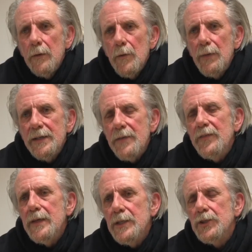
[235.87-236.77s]
By
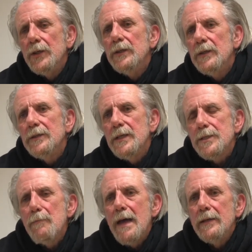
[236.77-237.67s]
definition, this
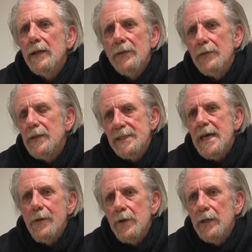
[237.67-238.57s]
meant that the
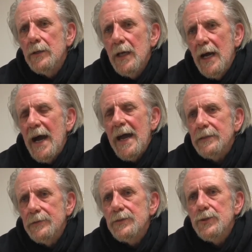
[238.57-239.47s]
terrier
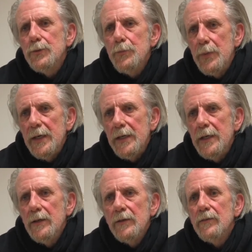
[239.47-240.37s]
had to be
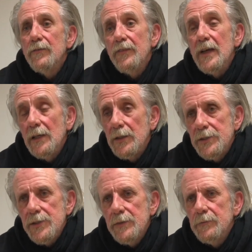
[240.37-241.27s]

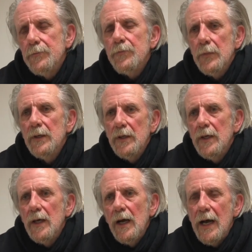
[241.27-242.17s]
fearless.
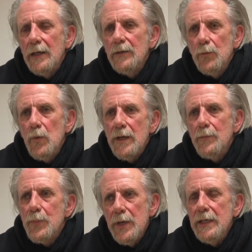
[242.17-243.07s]
And
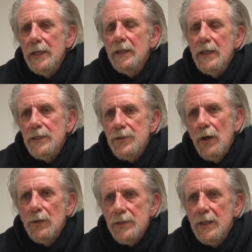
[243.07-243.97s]
when breeding these
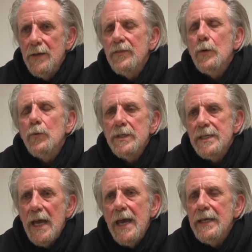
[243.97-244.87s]
dogs, if there was
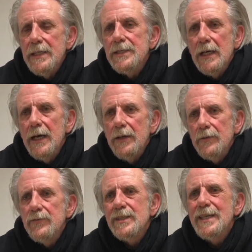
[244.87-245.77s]
any sign
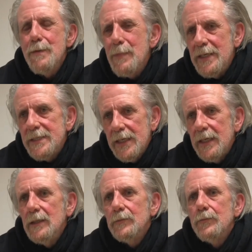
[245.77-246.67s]
of
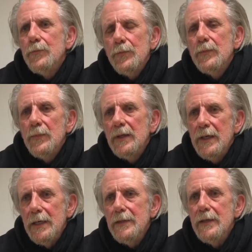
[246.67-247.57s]
timidity
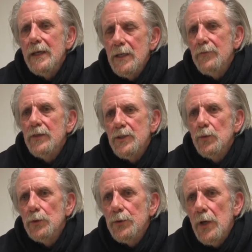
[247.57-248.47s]
in the
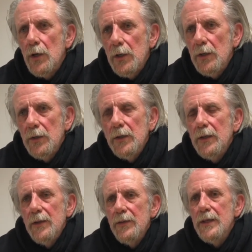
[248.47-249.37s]
individual dog,
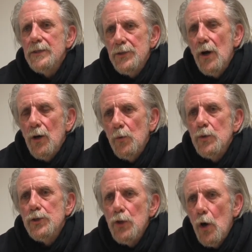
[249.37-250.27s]
this dog
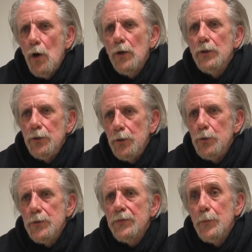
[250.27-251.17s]
was not
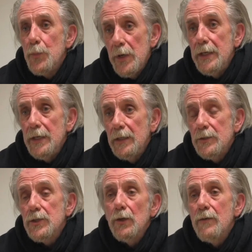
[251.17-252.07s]
used for breeding.
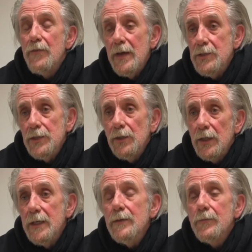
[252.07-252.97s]
So
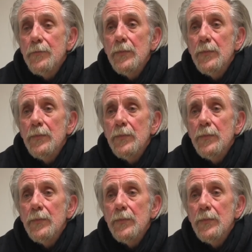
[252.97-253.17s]
eventually,